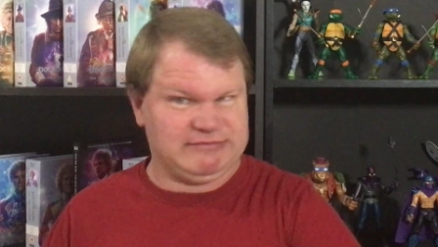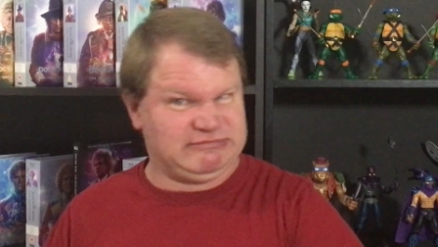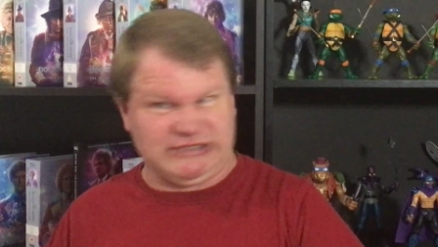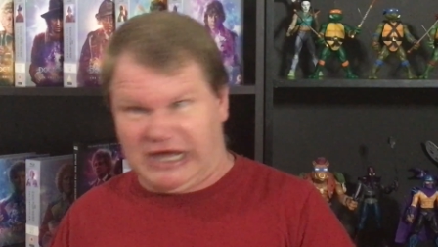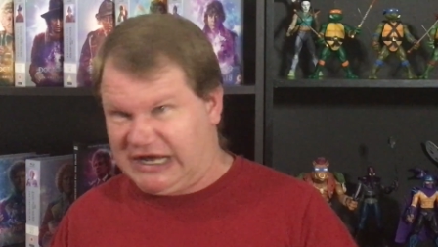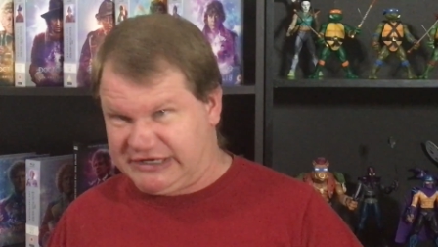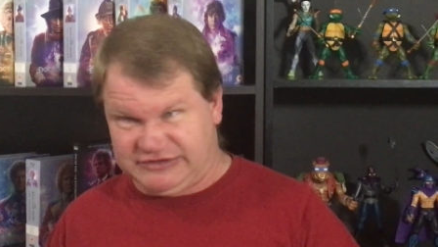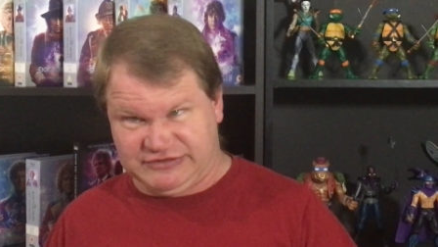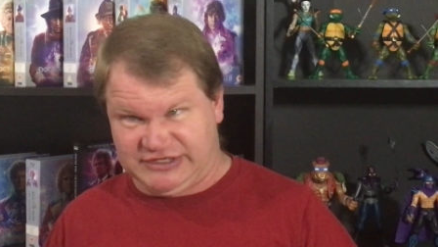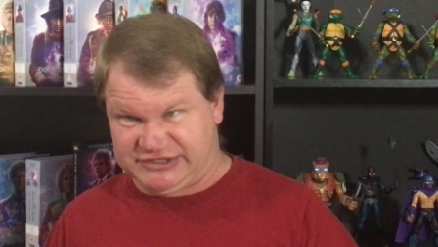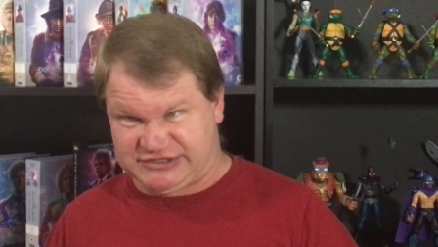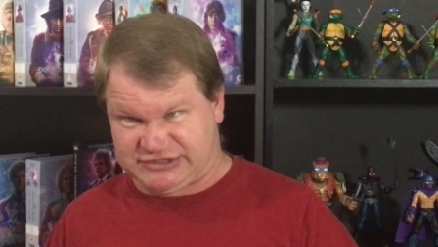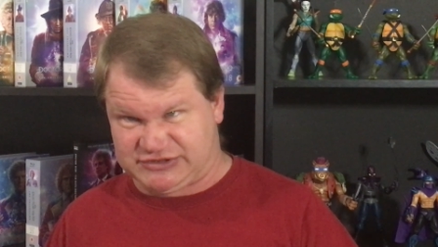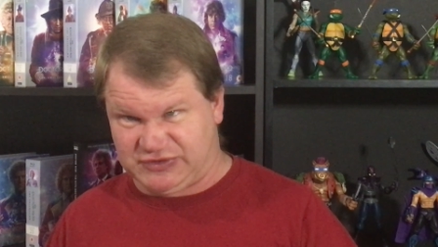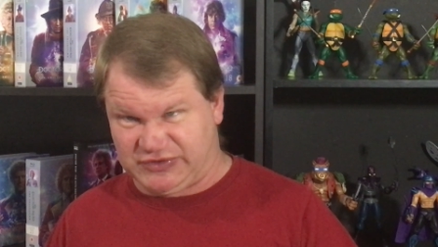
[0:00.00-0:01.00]
Not in
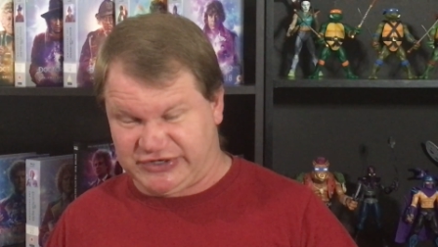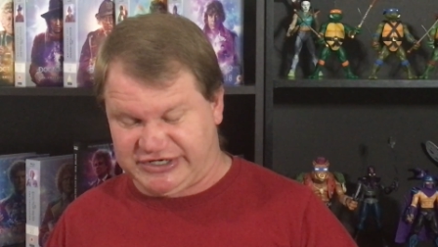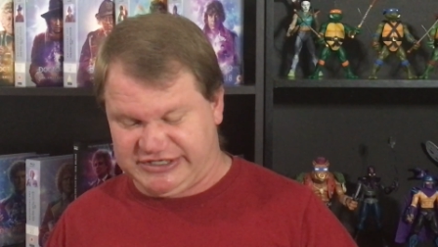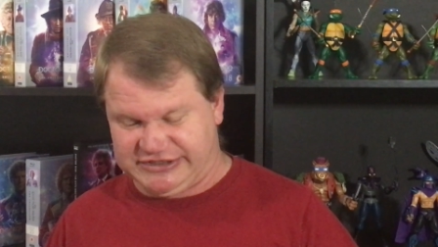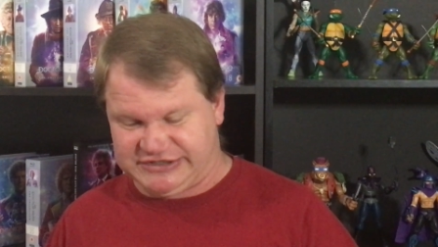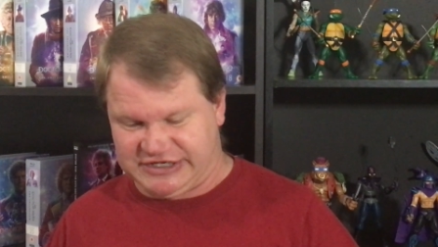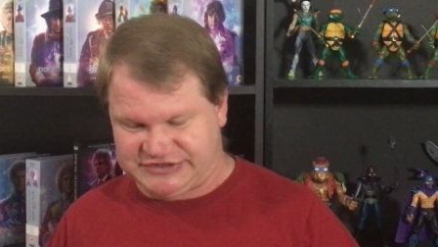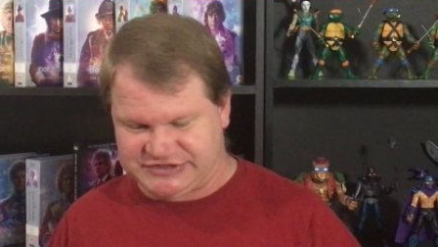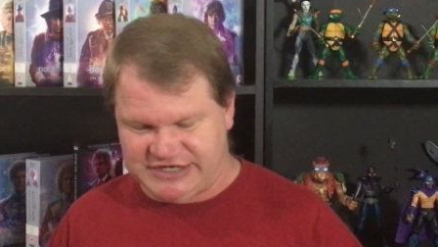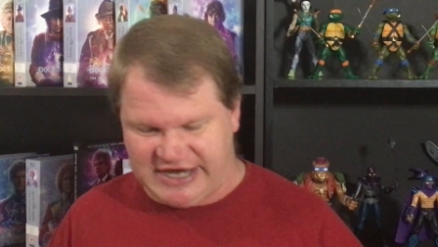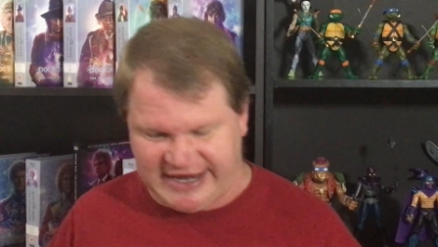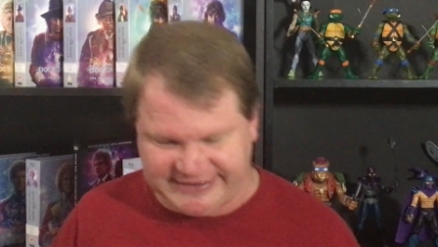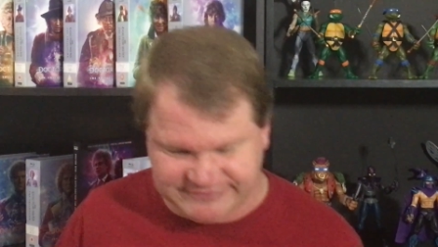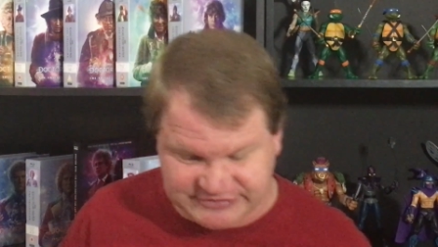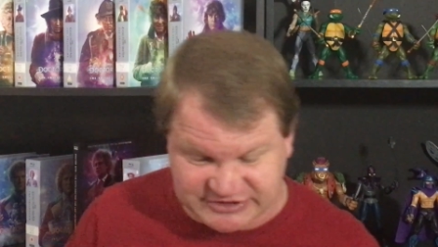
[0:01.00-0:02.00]
this story, he does
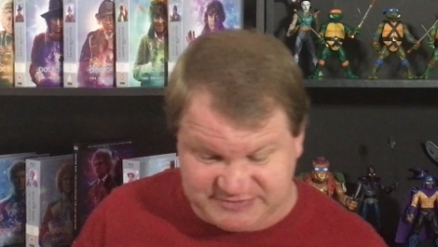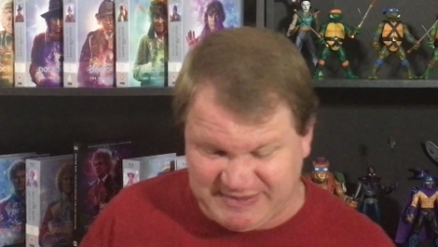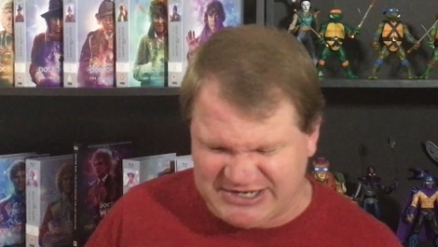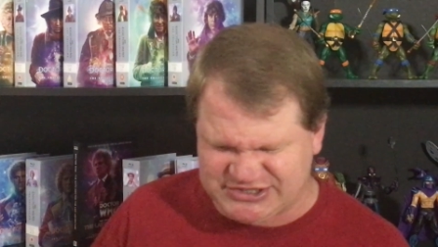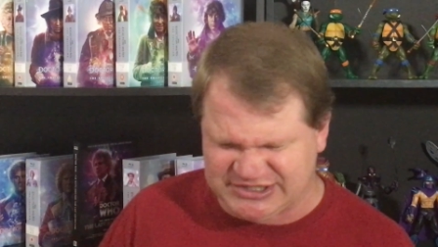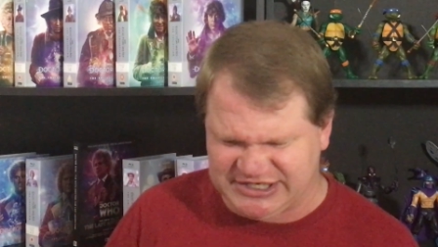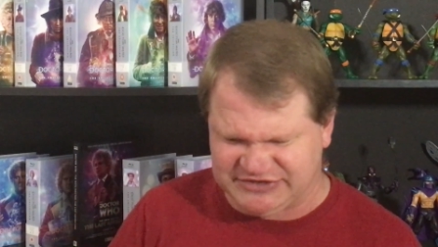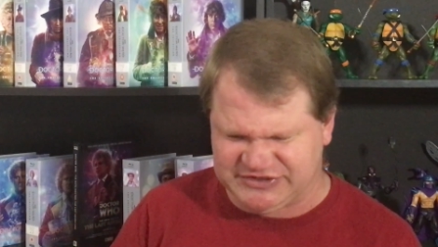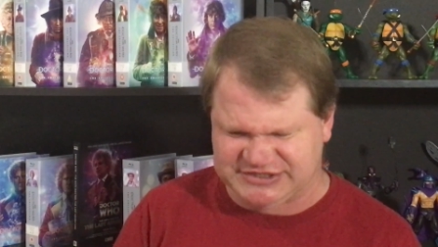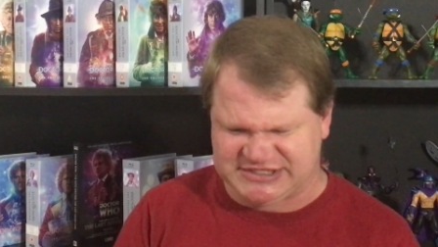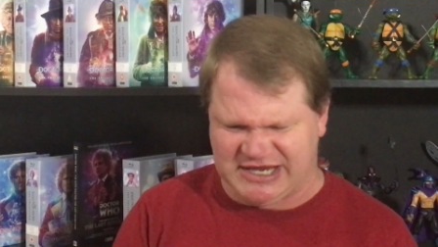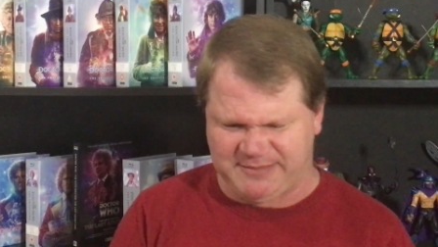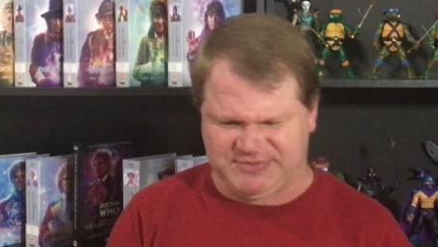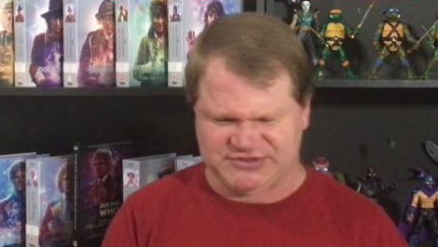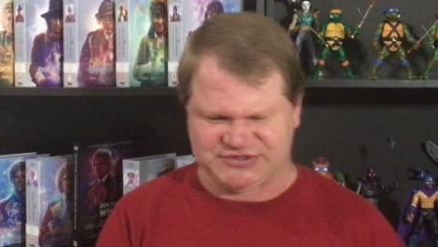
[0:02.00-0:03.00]
not. Especially in this
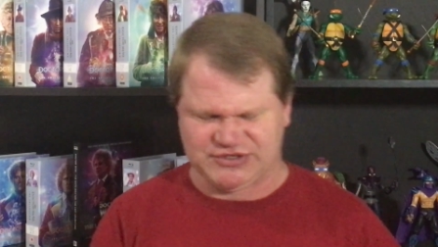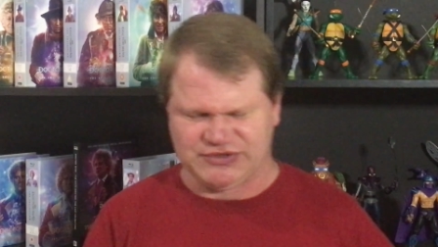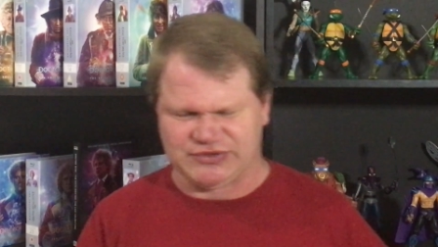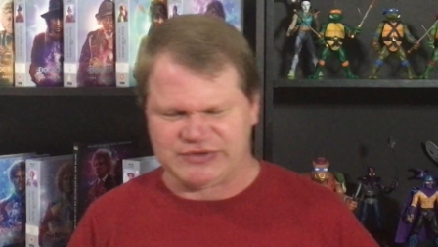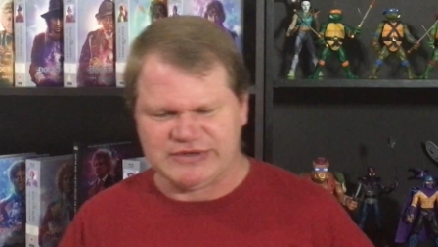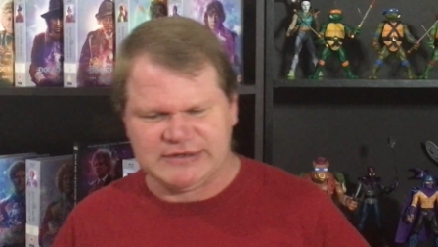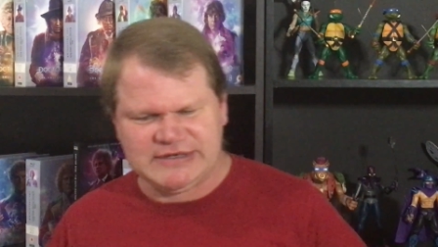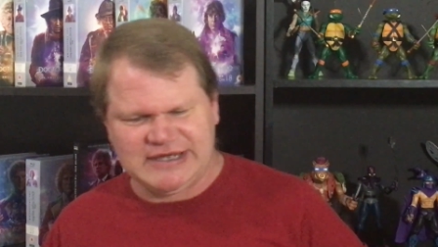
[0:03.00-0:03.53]
episode.